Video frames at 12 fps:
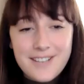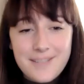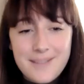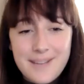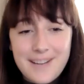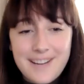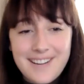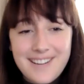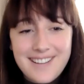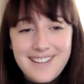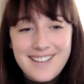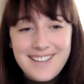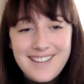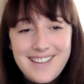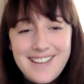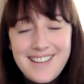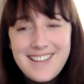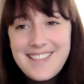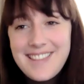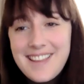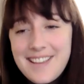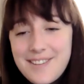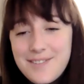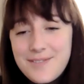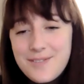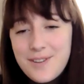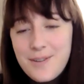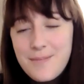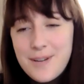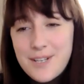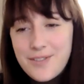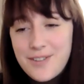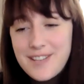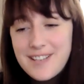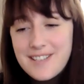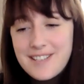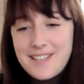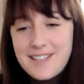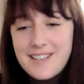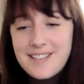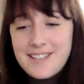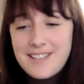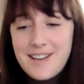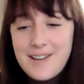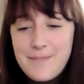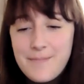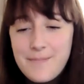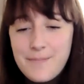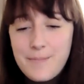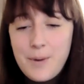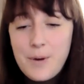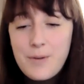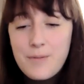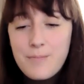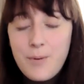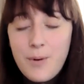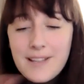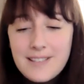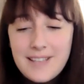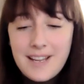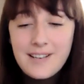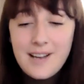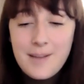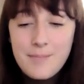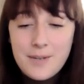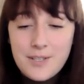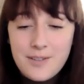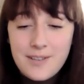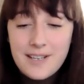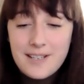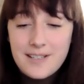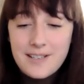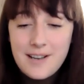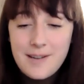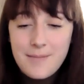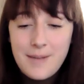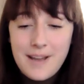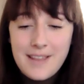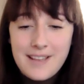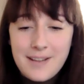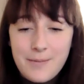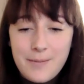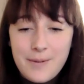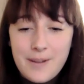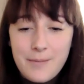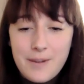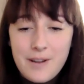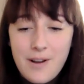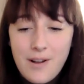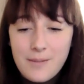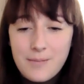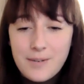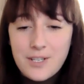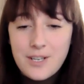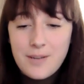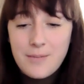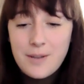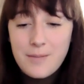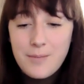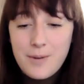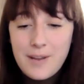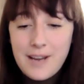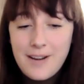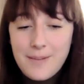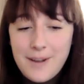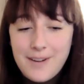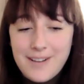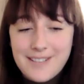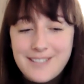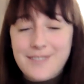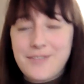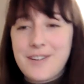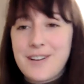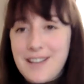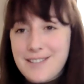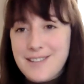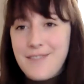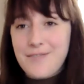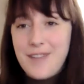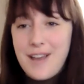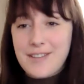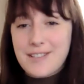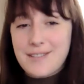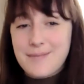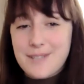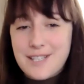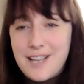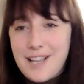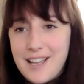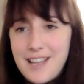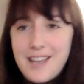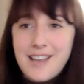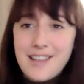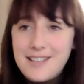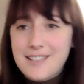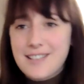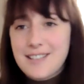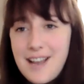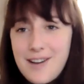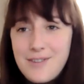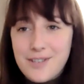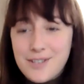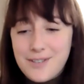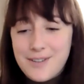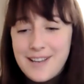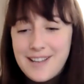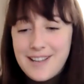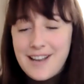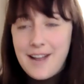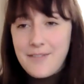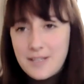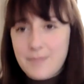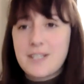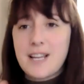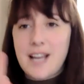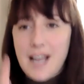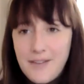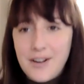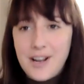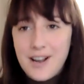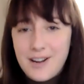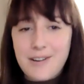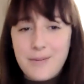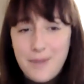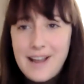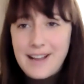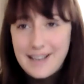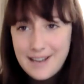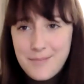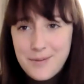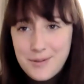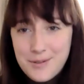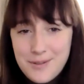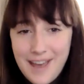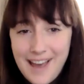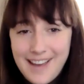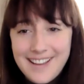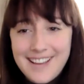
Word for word: Semir. Yes, please. Thank you so much for these these um, both points and opportunities. Um, I think we we all appreciate what you point out about it's different as have, having someone say like this is how to do it, and then having someone say I have a concrete way I can help you do that.